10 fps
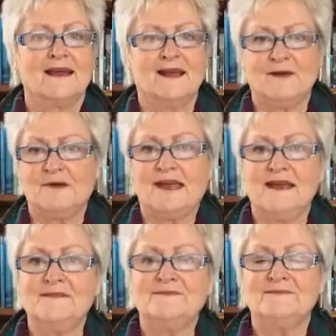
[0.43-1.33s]
Hello
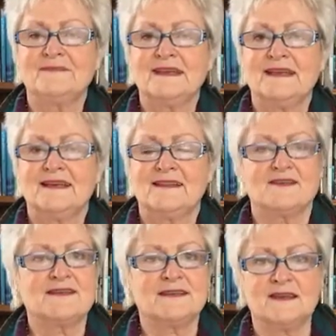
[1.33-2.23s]
again,
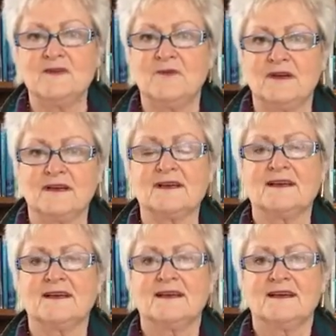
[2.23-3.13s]
this is Edna
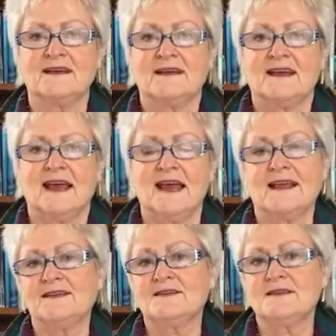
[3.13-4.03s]
Murdoch,
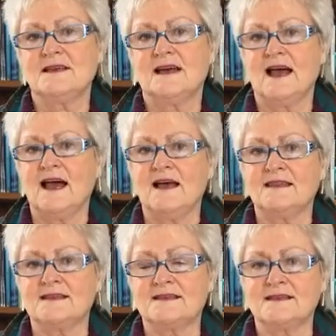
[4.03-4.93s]
and
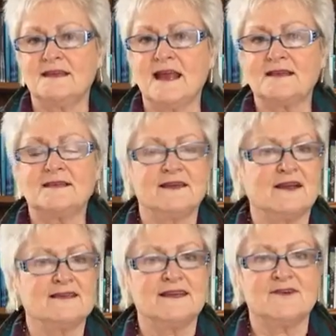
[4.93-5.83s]
this is the next in
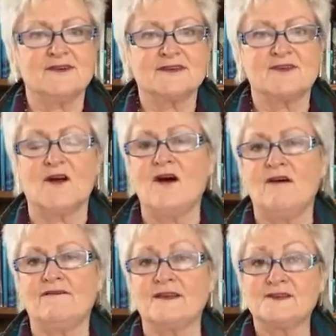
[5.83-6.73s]
our series
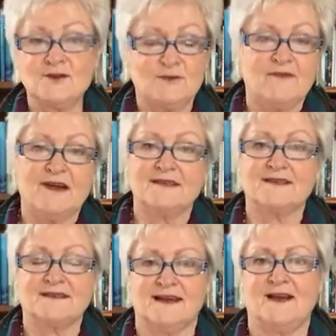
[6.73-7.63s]
of A
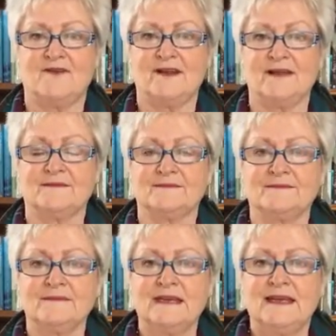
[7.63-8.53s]
Supervisor's Diary.
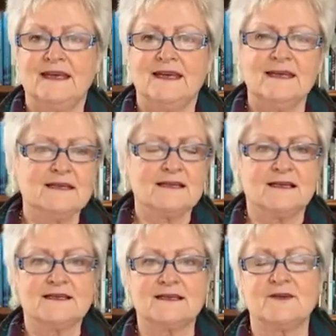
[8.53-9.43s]
In this
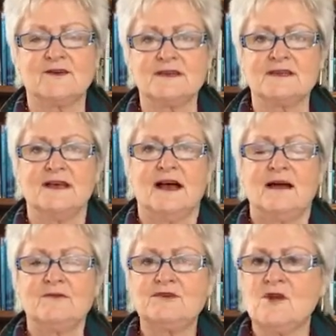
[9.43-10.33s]
little series,
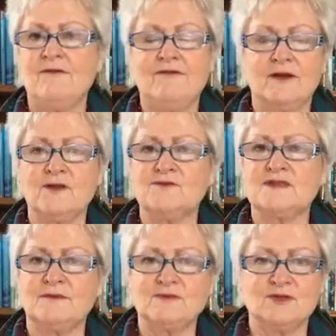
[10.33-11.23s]
I'm just offering you
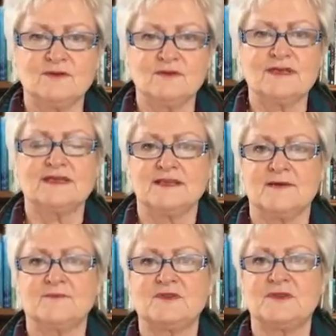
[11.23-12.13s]
some tools and
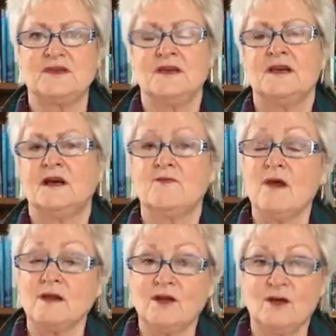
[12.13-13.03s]
tips
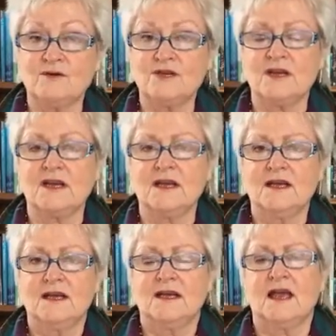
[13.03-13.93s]
around coaching
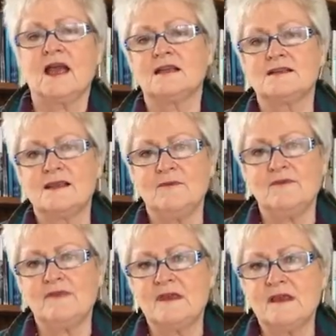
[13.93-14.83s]
and some
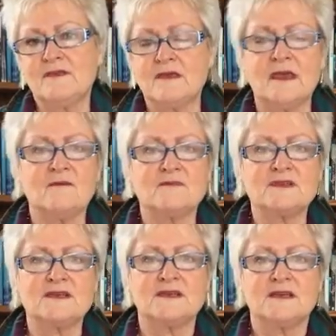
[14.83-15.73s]
of the
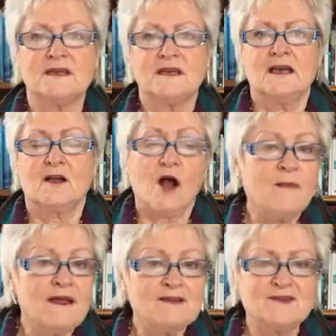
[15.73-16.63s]
themes,
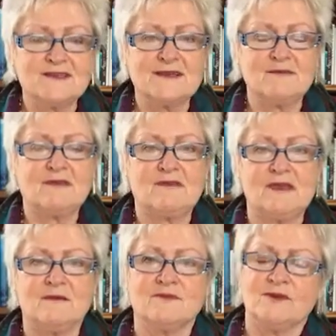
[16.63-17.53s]
comment on some of the
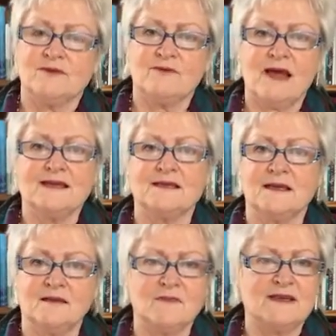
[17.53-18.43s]
themes that are
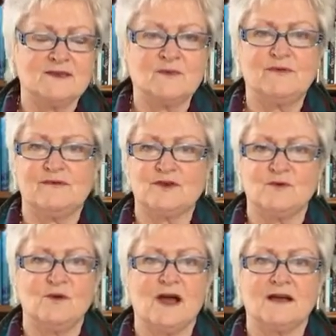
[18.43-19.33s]
arising in my
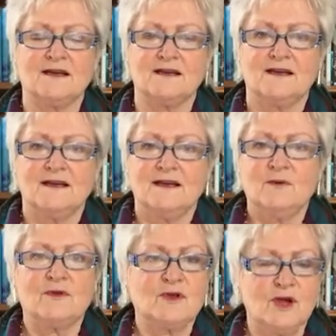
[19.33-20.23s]
supervision work
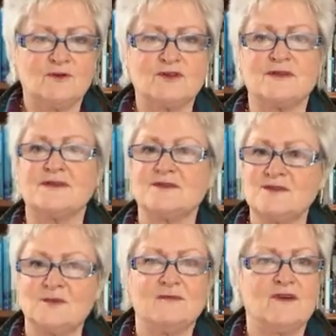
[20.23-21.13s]
with coaches and
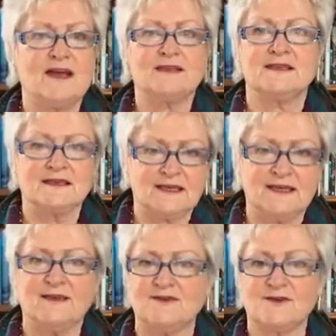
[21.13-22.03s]
supervisors and
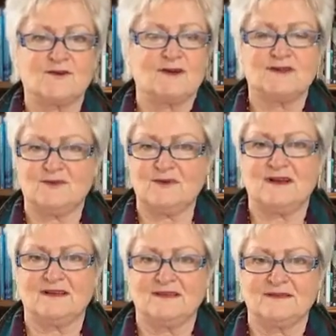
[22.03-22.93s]
leaders across the
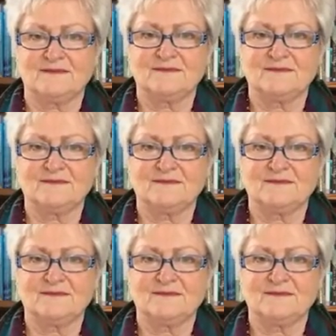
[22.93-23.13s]
world.